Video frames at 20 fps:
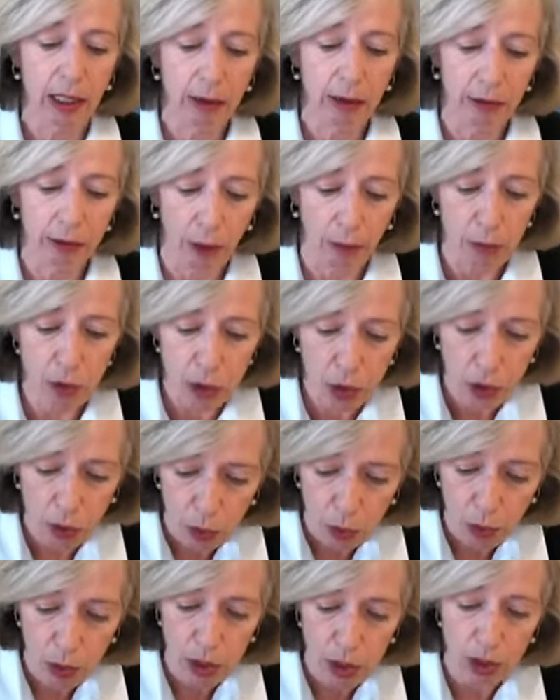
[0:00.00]
from
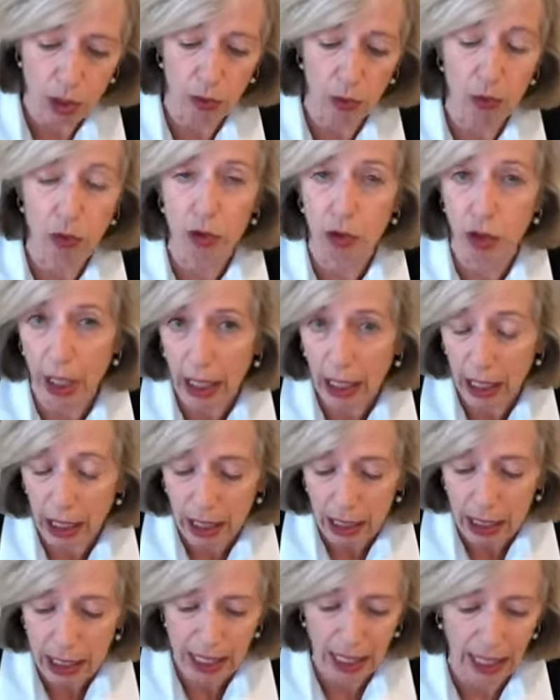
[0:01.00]
schools to
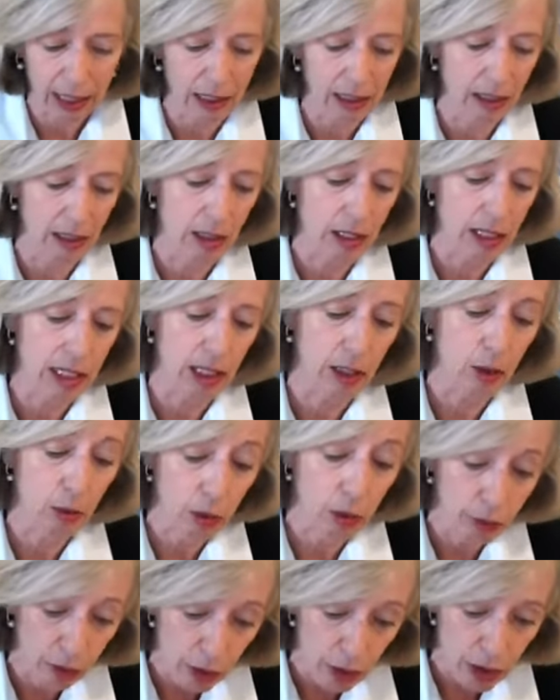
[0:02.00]
training centers and
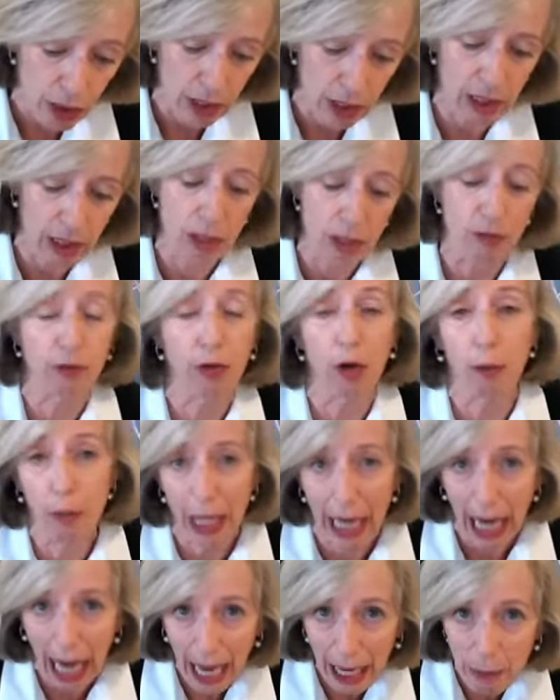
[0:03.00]
universities, from
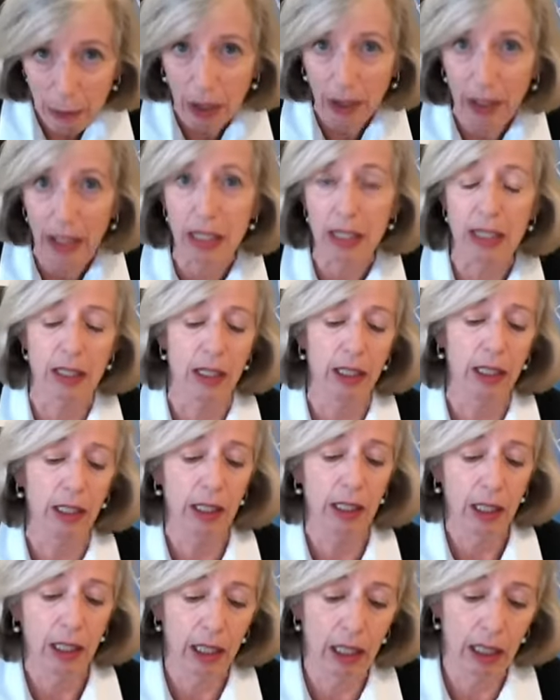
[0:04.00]
libraries
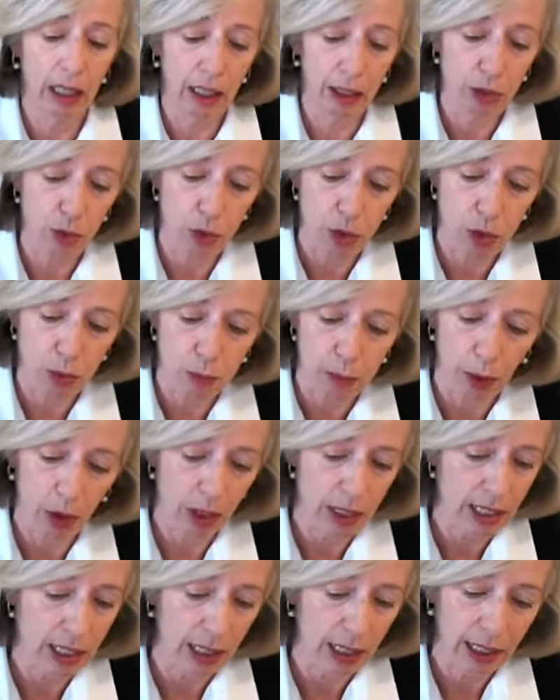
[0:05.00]
to
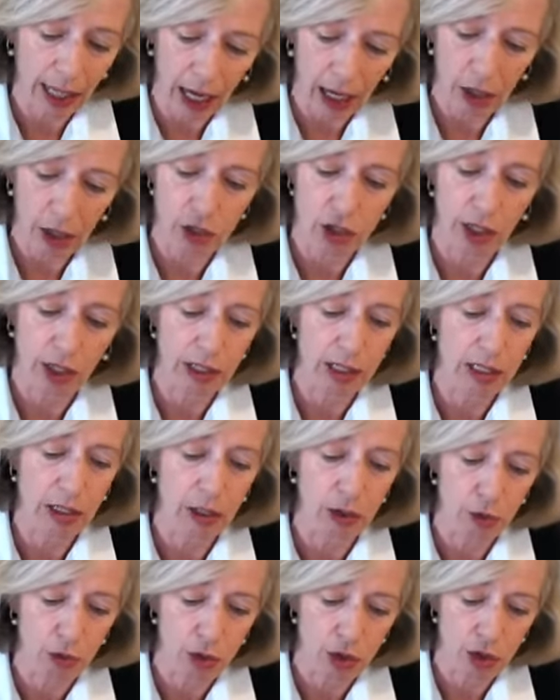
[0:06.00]
sports and cultural
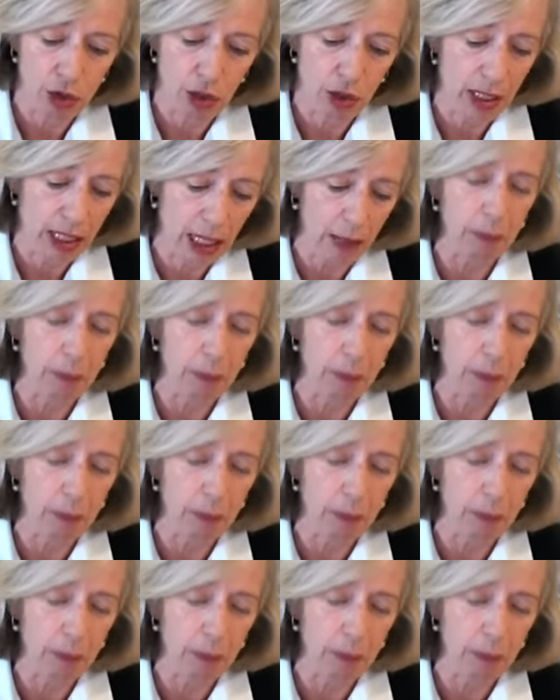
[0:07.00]
institutions.